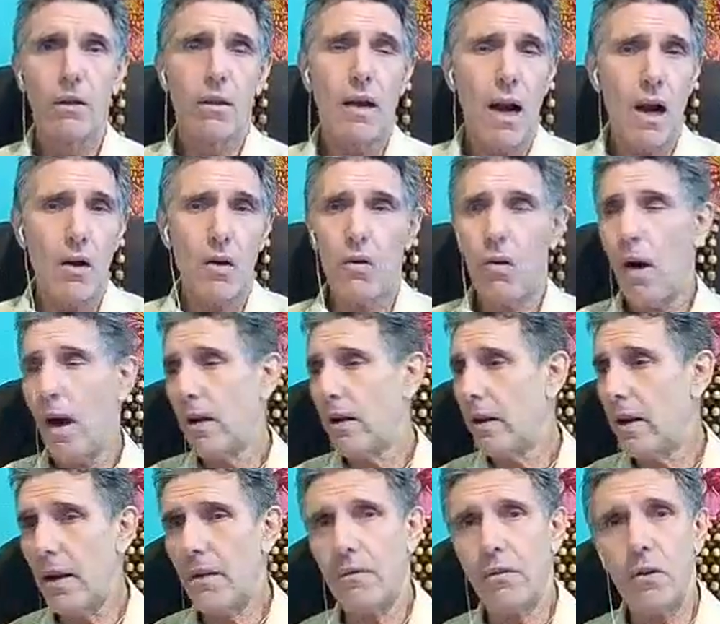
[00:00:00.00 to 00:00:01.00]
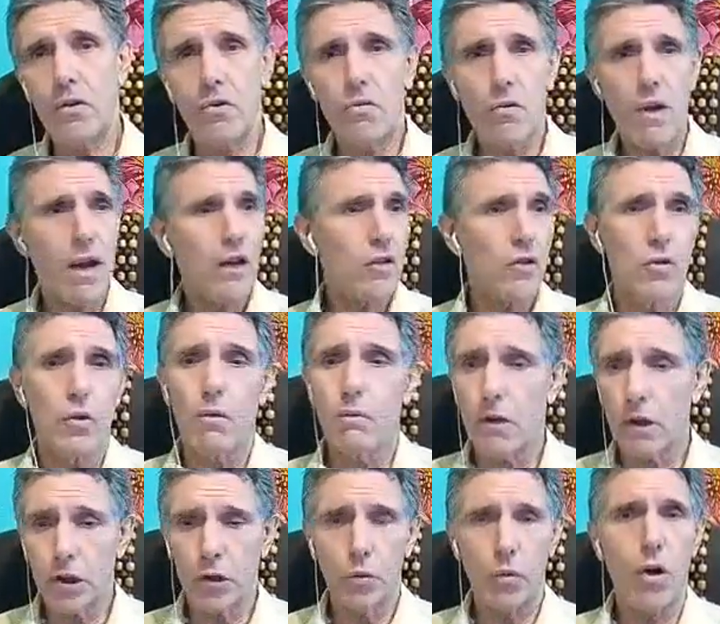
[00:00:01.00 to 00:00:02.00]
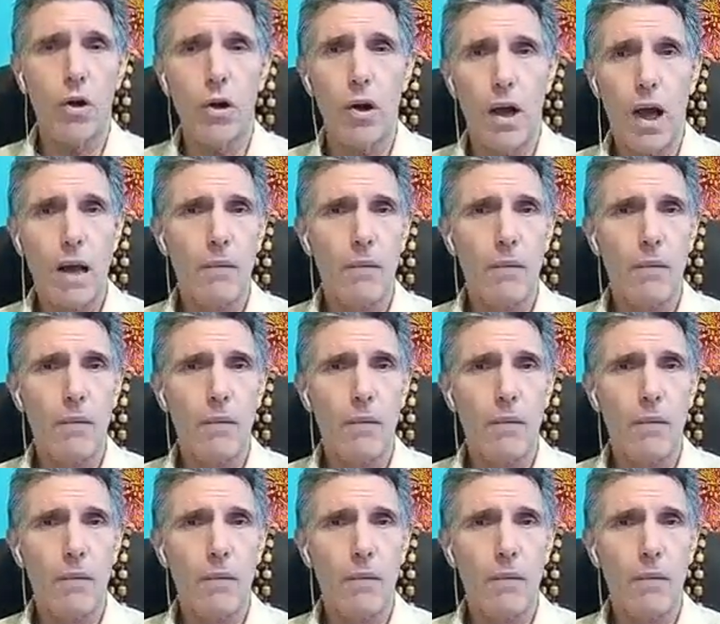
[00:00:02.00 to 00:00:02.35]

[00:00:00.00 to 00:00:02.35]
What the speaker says: Darko, I never drank so much water.